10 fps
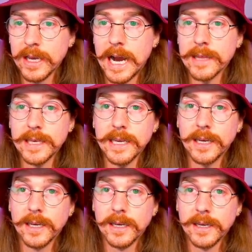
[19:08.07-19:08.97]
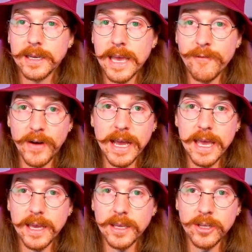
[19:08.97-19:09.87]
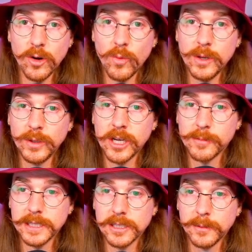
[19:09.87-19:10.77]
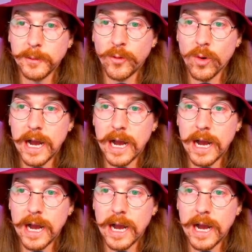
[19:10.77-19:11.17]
I think if I, you know, we, we talked about this a little bit before.